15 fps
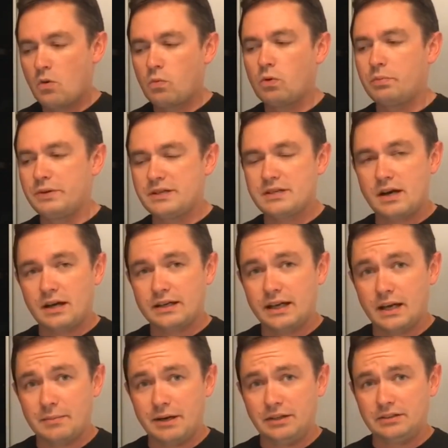we'll be
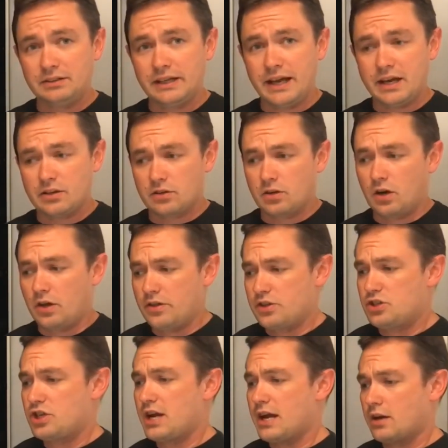talking about later on the
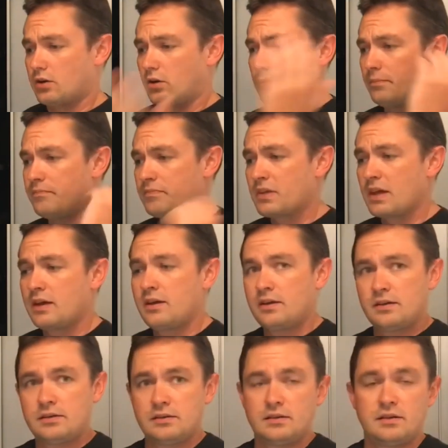channel.
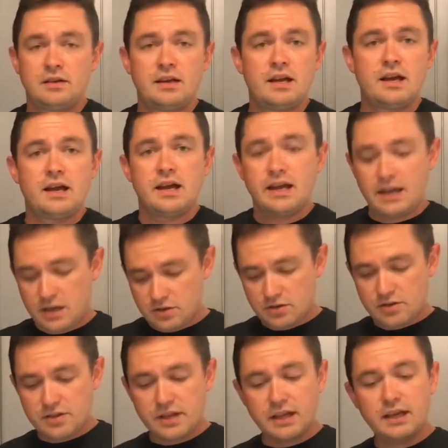Here
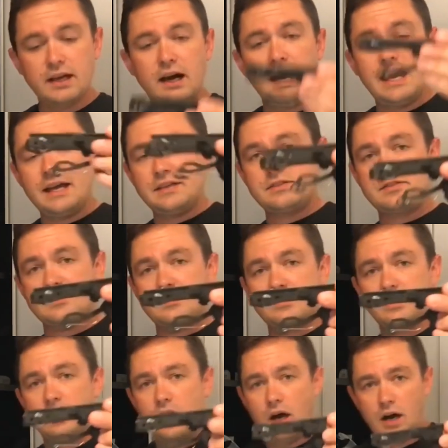are the
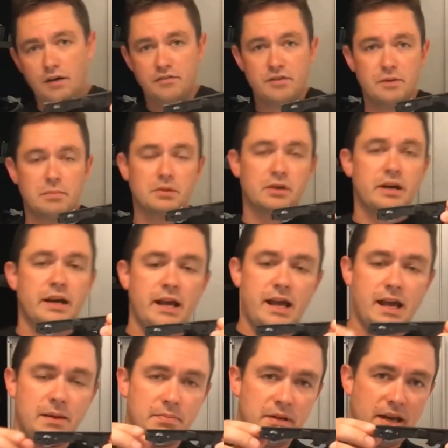guts of the
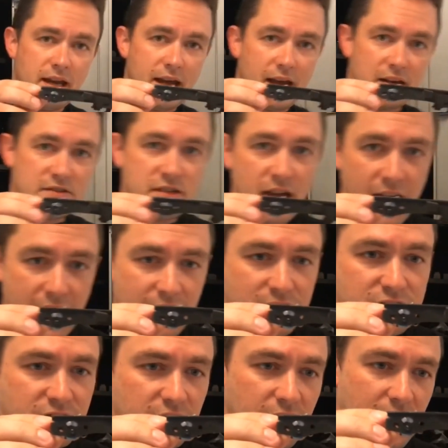Beretta APX, and it's
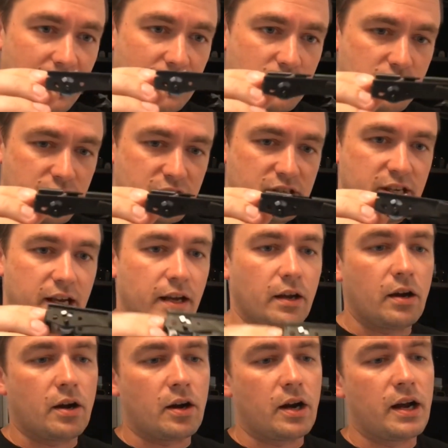very interesting.
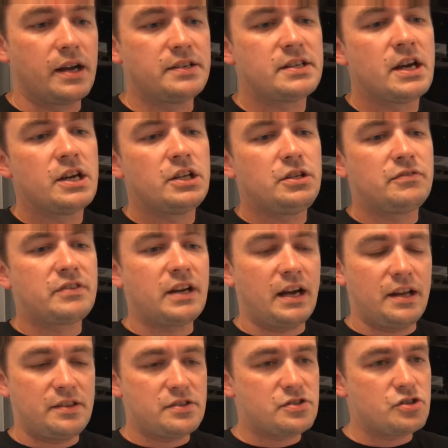All right, you've
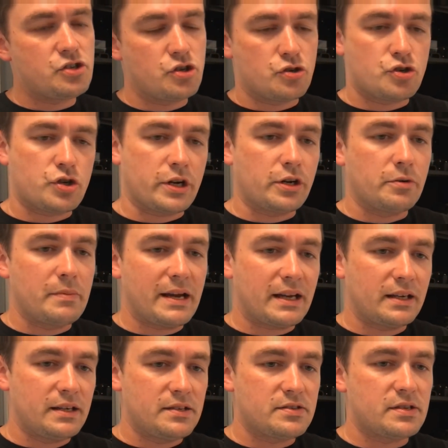got, this is your trigger
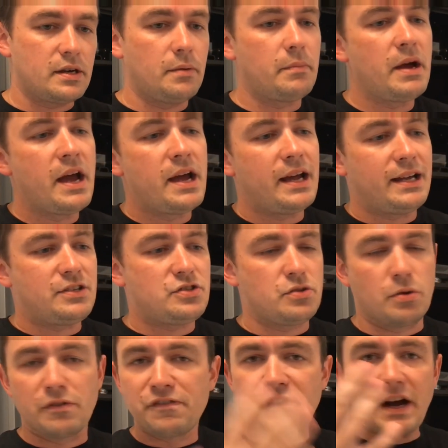mechanism, it's
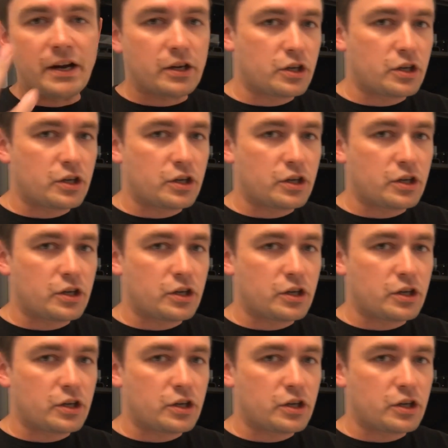your fire